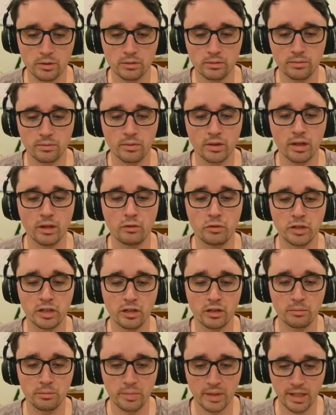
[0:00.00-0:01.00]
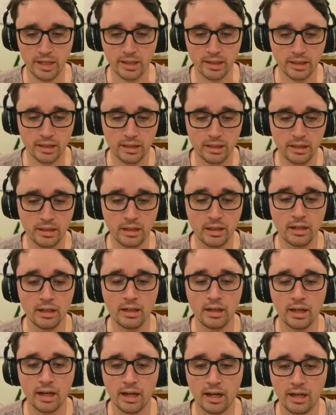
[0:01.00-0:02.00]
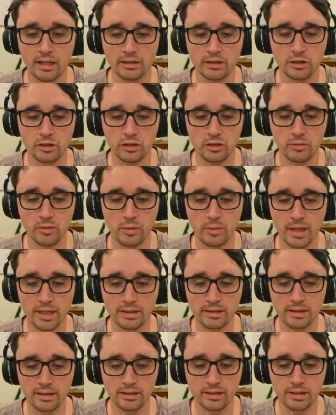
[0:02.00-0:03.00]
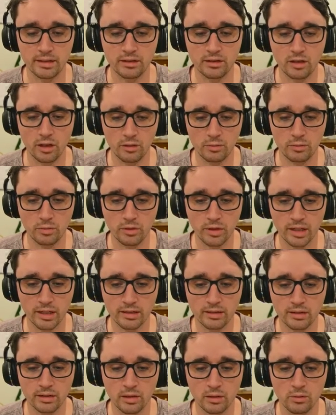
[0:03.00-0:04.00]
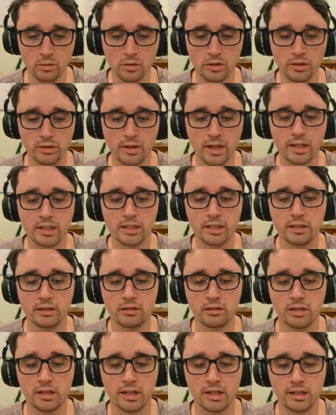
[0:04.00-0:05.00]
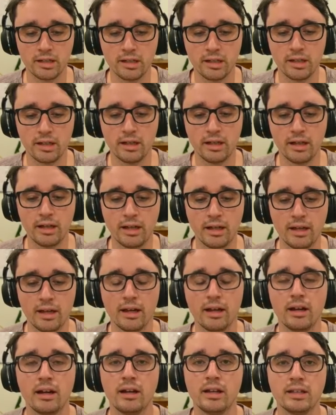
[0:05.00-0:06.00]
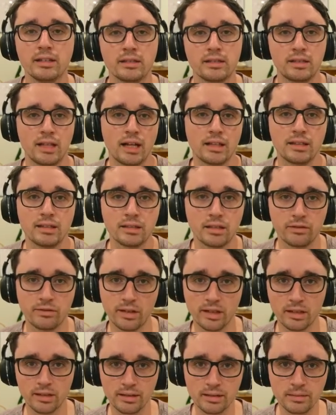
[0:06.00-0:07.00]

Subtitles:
If we go back and assume that Man City don't press, what you actually create is static defenders.